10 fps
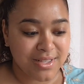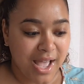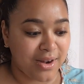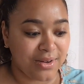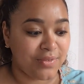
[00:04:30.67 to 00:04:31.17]

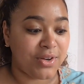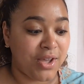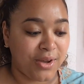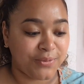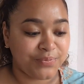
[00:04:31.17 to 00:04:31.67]
I don't even
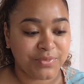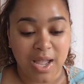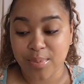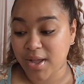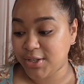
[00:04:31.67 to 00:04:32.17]
know. I
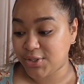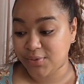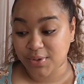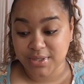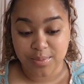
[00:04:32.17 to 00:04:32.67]
probably should have
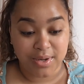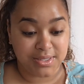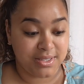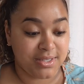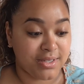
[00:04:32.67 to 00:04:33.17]
wrote down
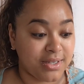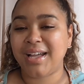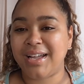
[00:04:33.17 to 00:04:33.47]
prices here.